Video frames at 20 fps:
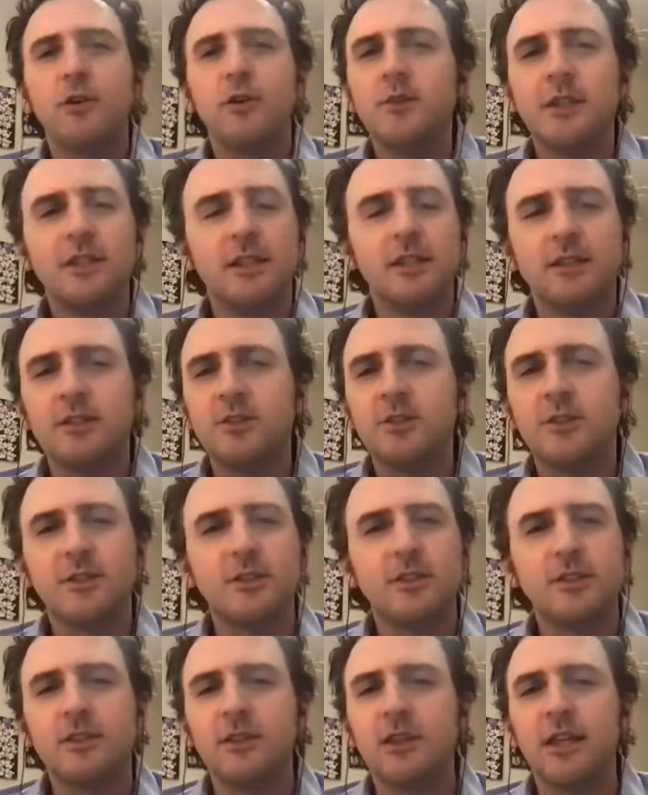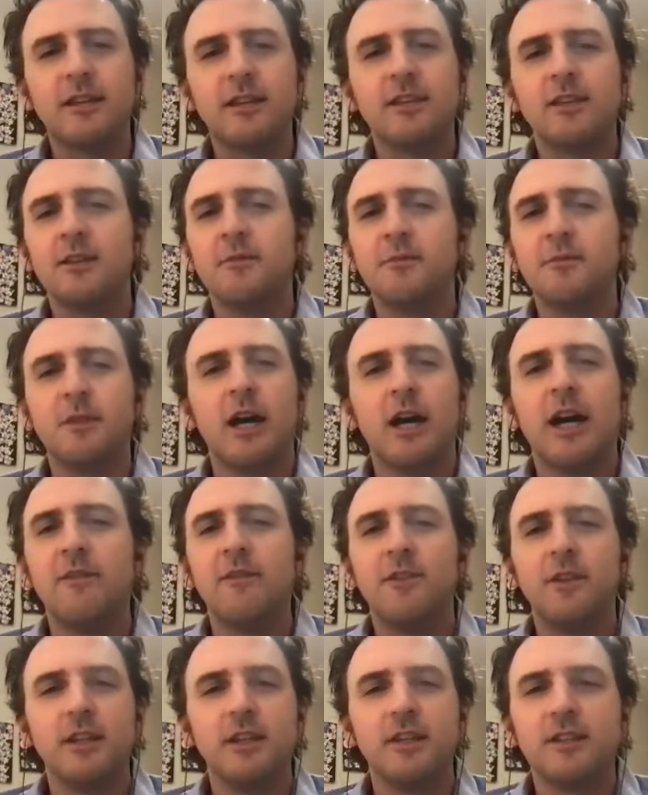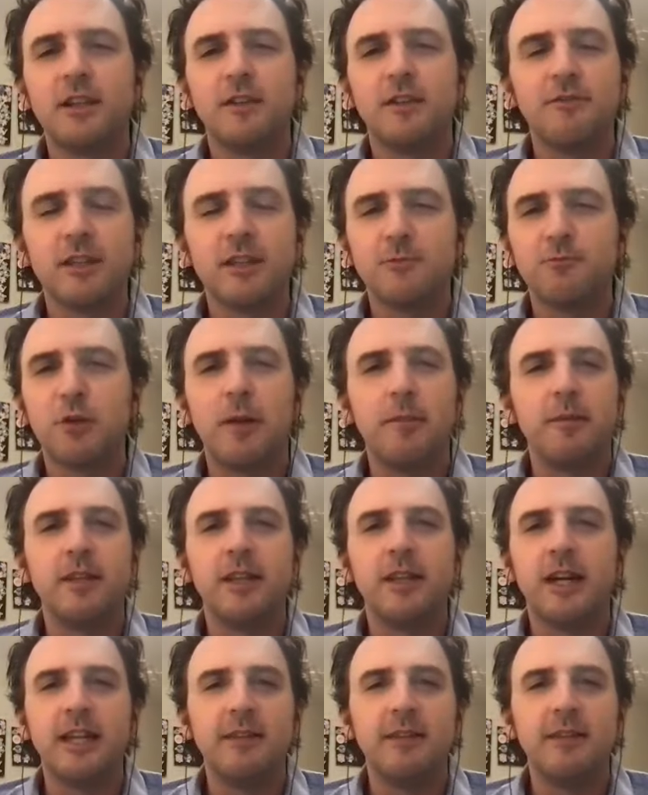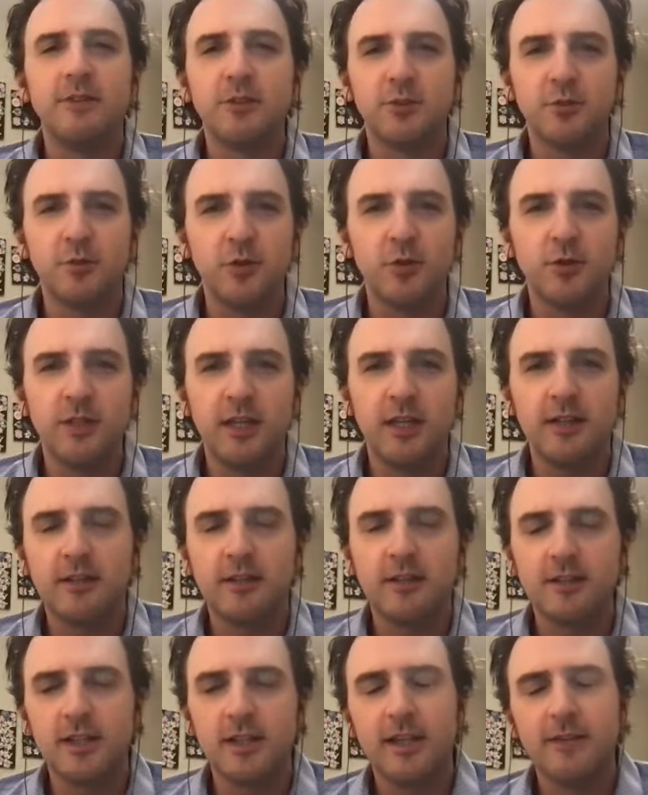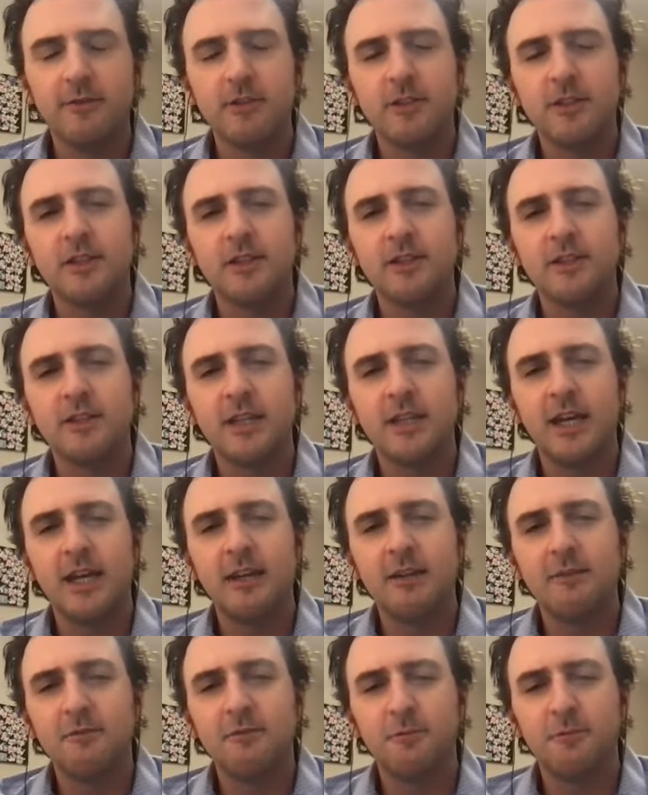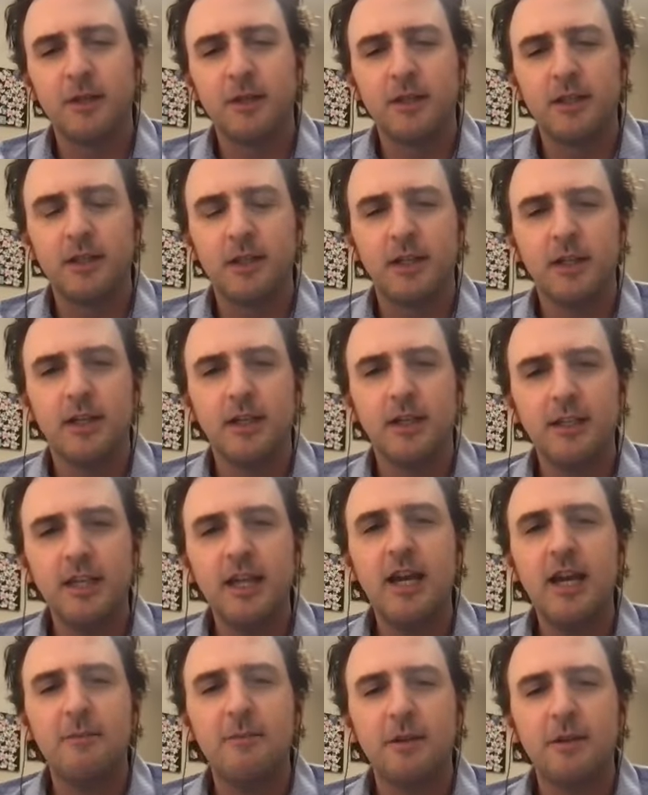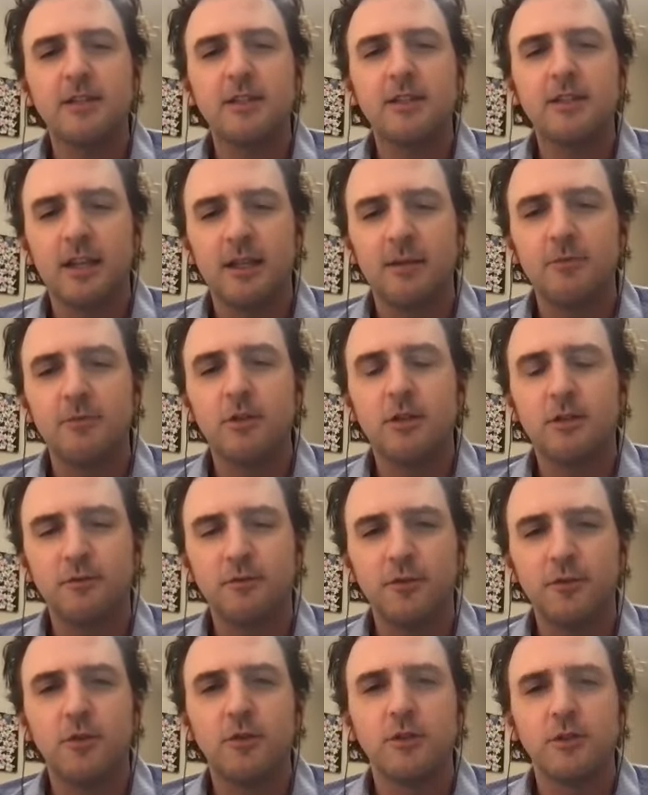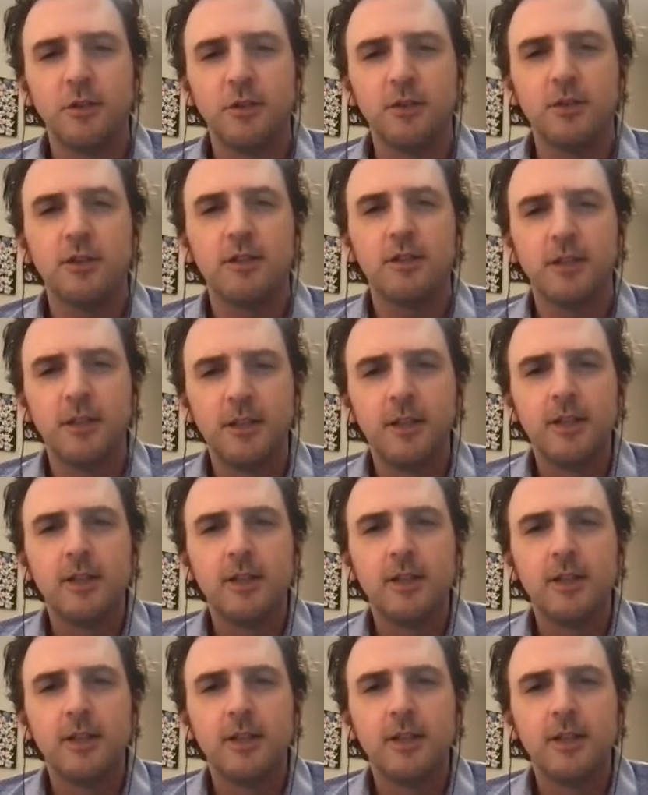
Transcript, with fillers: only just Dude, like the, the obvious stuff that's probably not even true yet because I haven't done the dive. But uh, yeah, I'm excited. I'm looking forward to it.